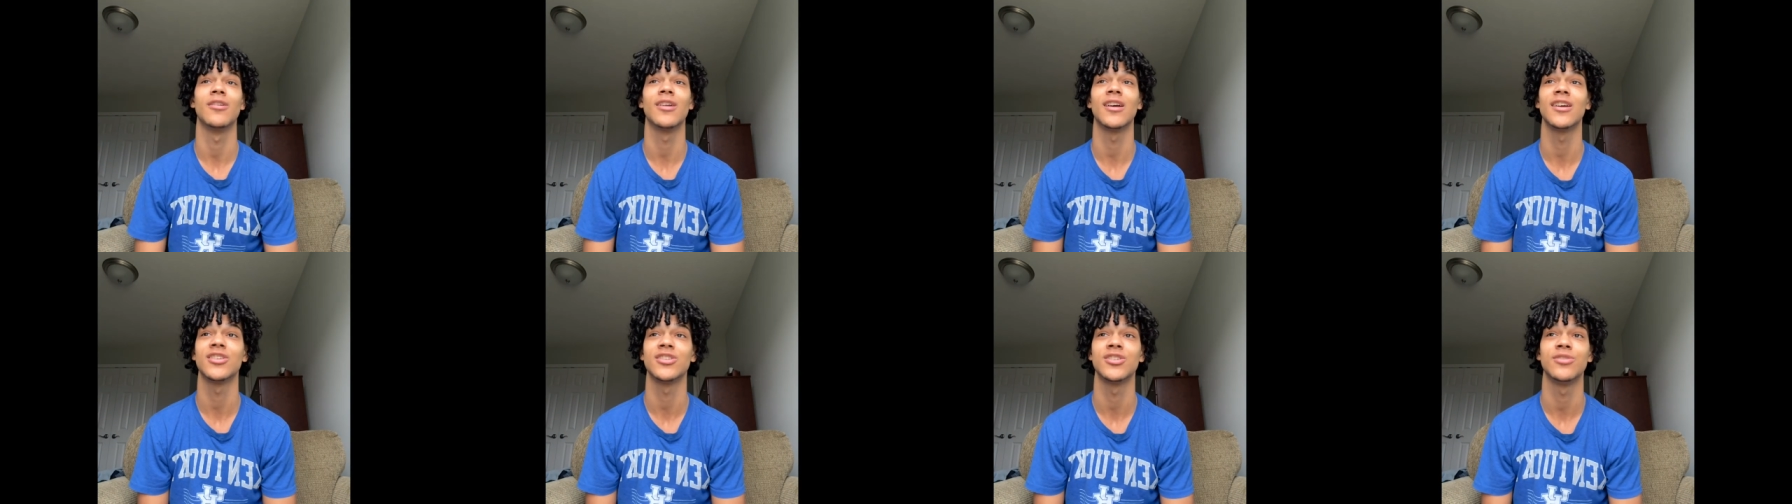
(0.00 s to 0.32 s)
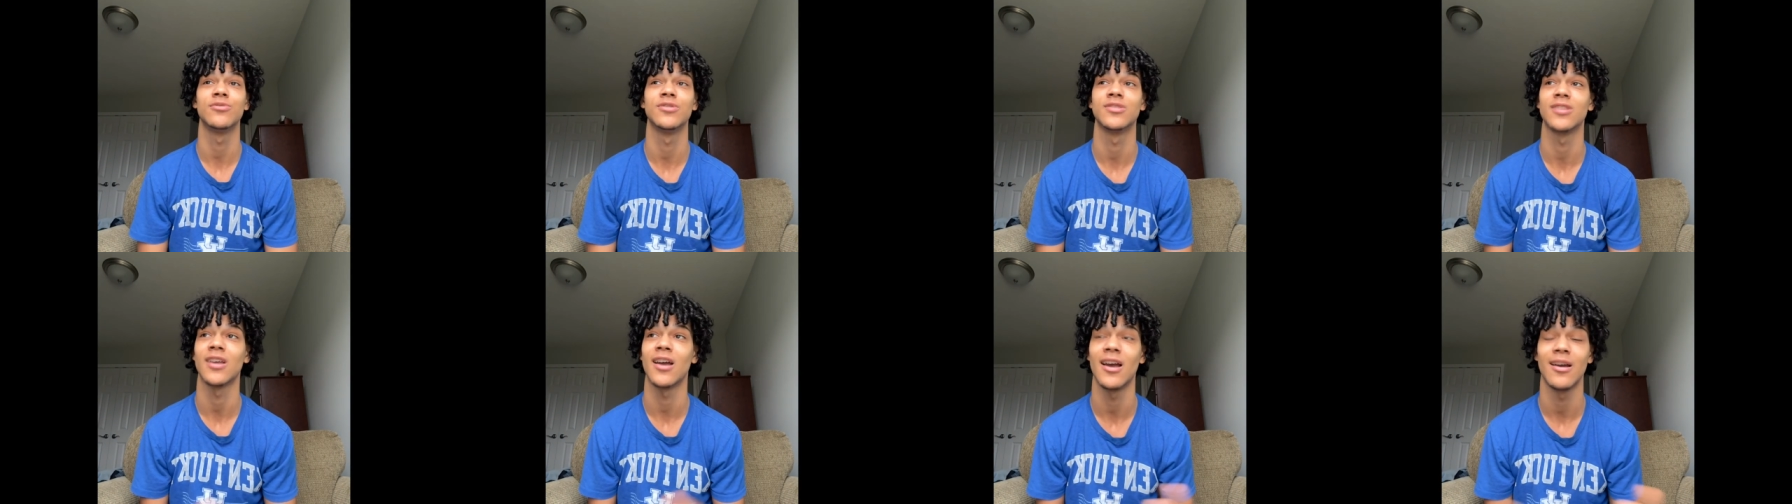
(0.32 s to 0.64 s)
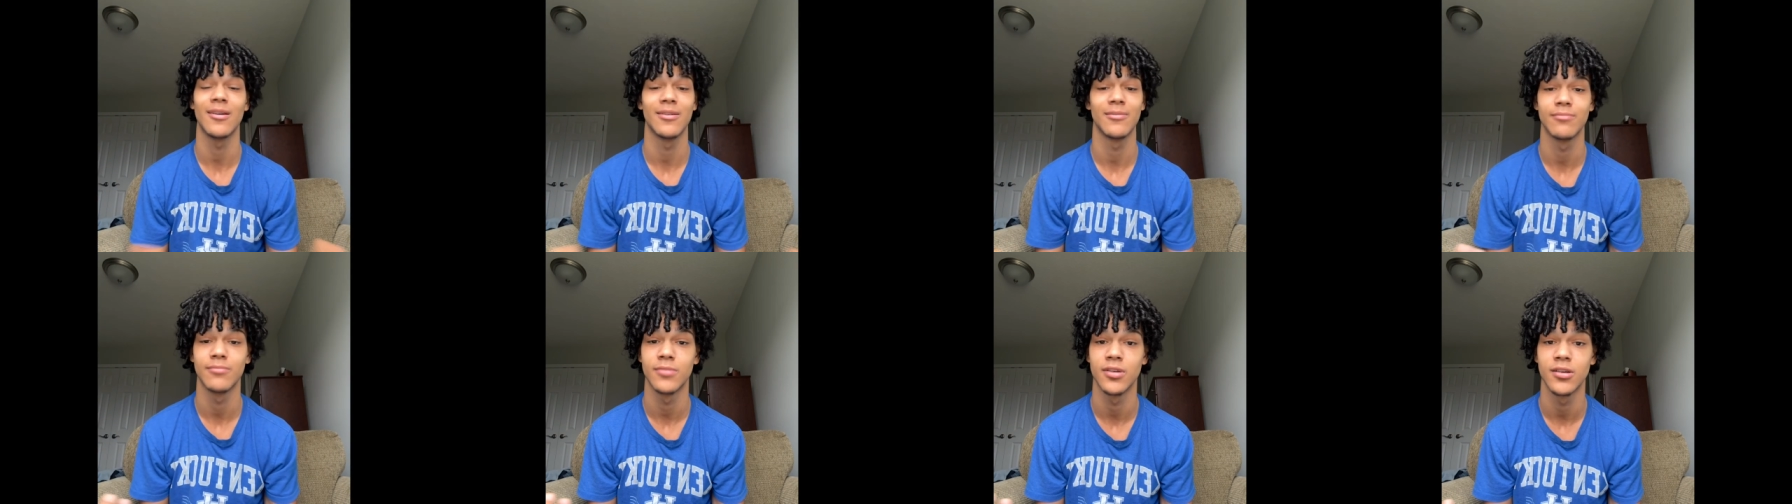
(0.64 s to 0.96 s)
That shit was,
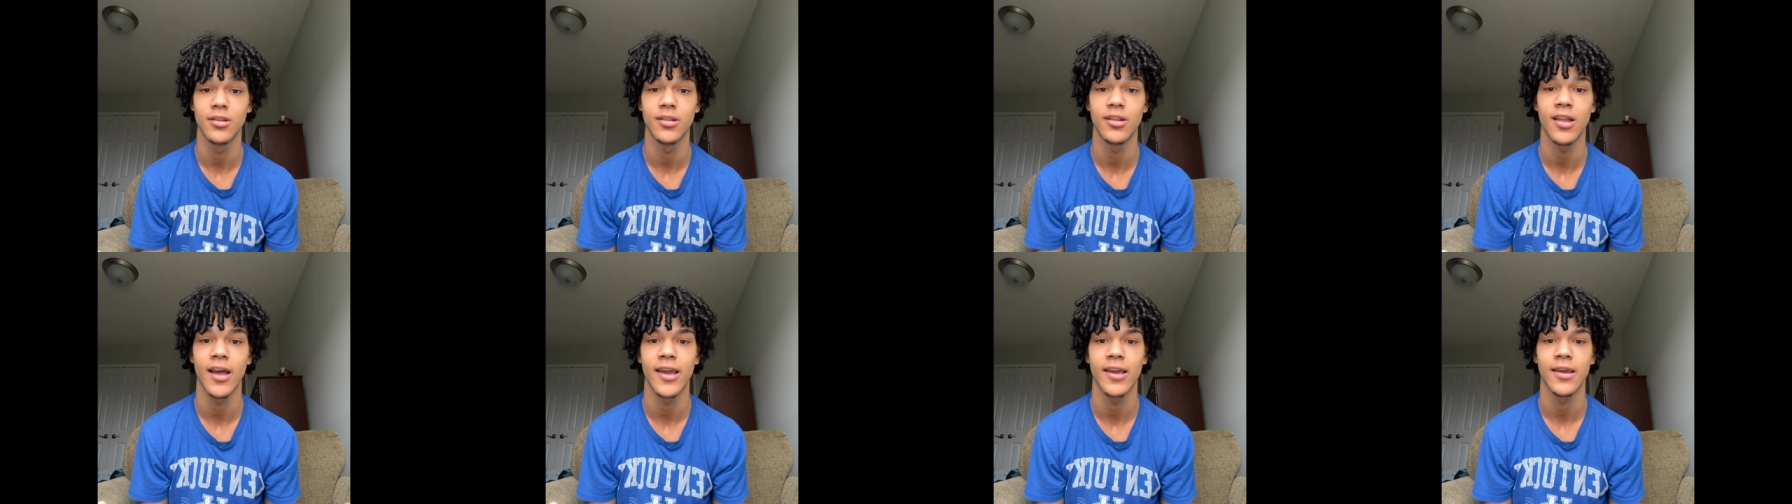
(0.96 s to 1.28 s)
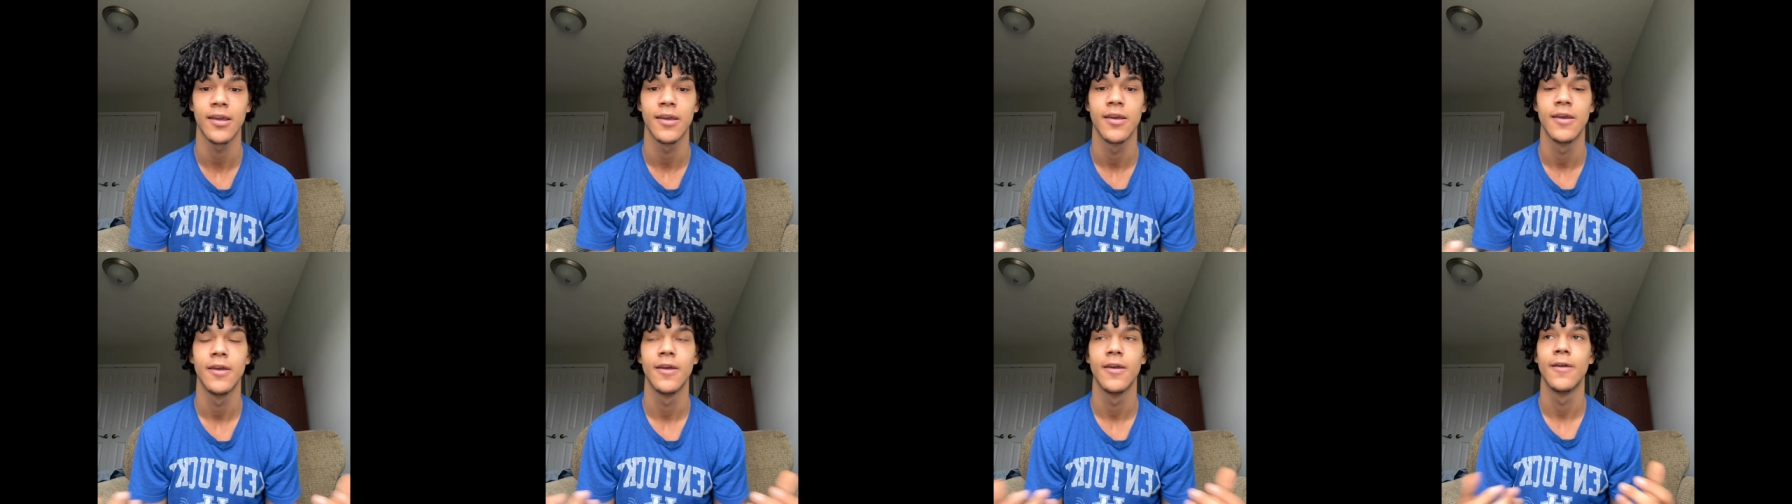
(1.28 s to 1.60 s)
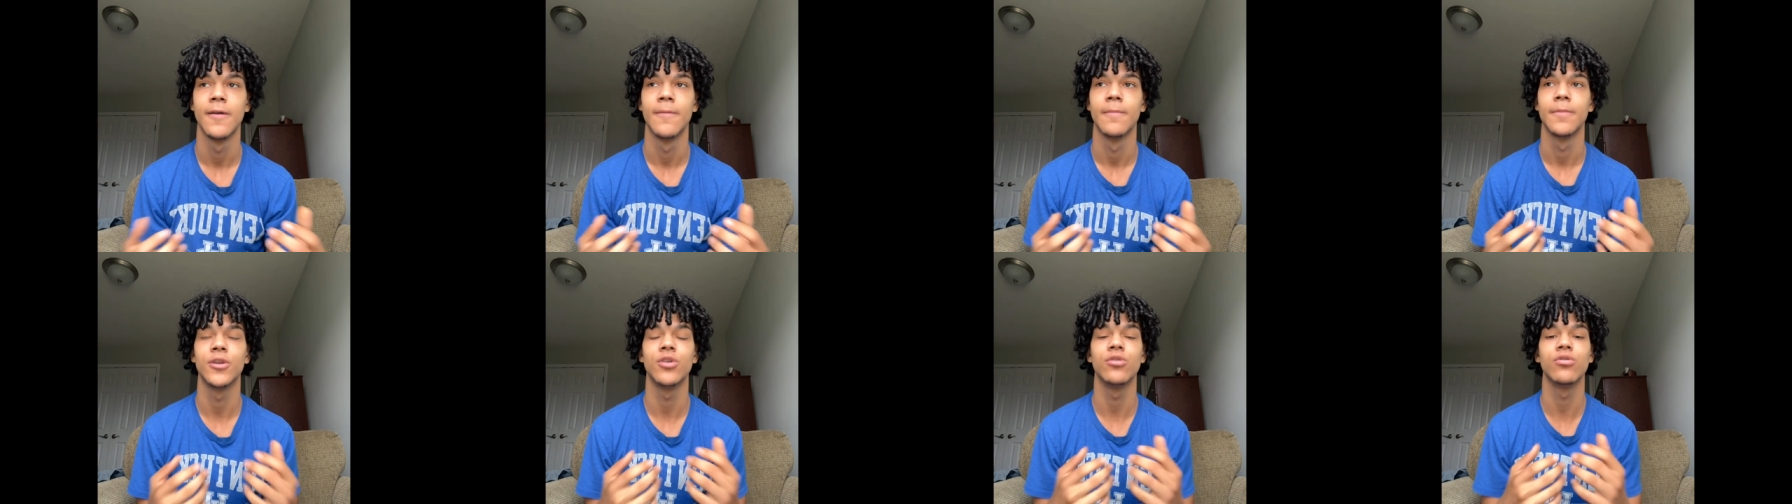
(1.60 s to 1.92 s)
but like,
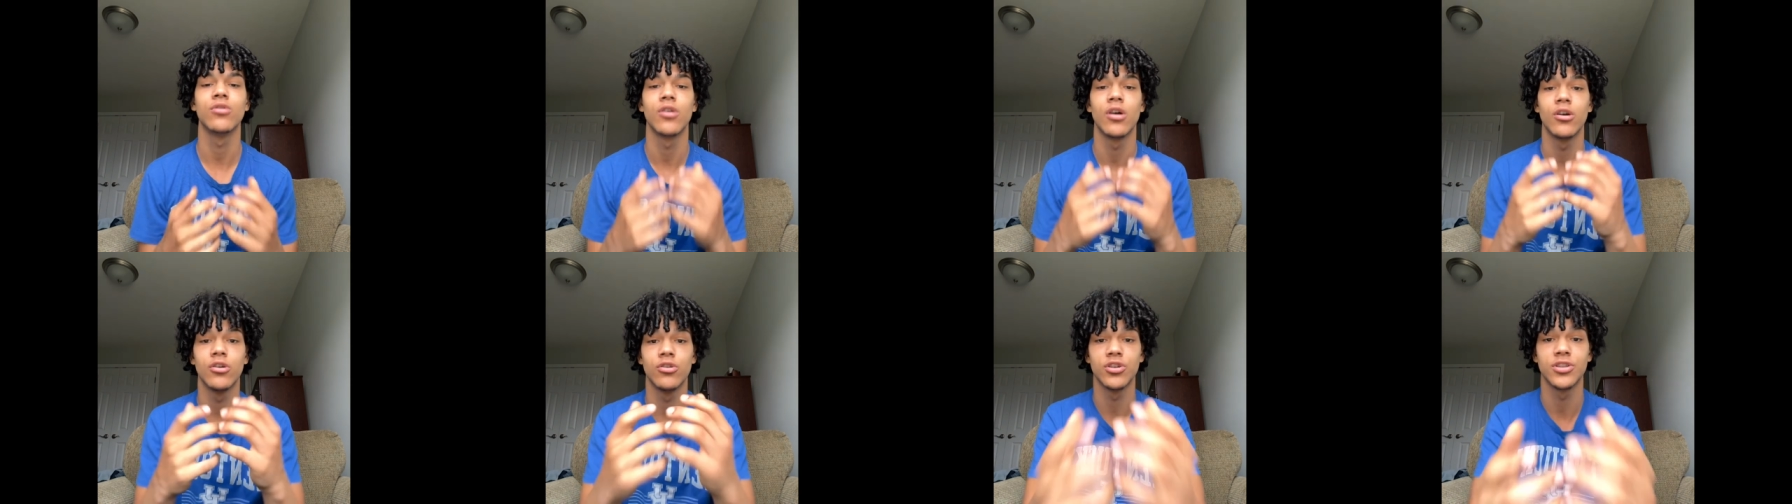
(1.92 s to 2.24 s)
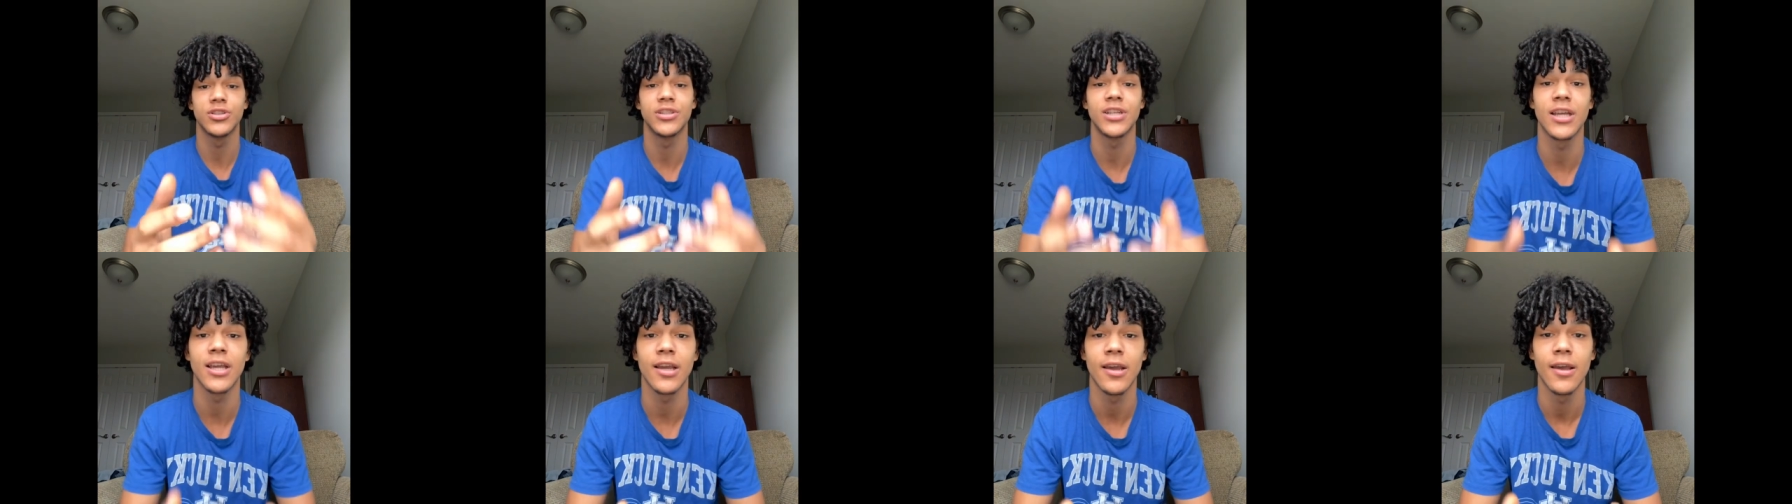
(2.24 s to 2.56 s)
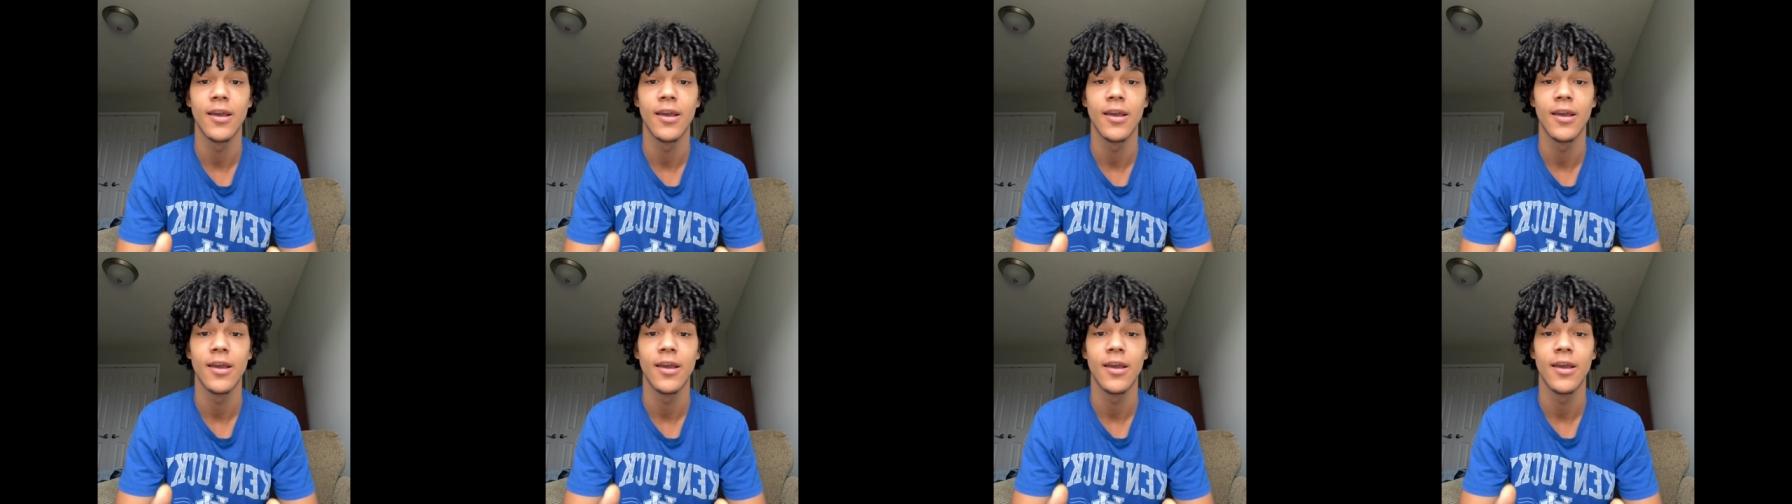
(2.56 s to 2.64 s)
you don't understand.